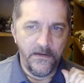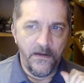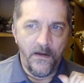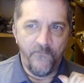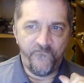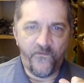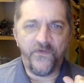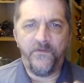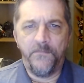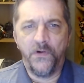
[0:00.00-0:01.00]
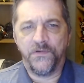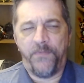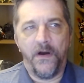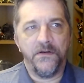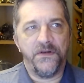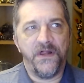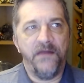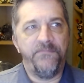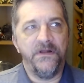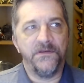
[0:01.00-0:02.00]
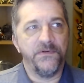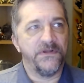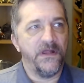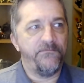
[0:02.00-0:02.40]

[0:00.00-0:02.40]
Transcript: For the most part, Champions was a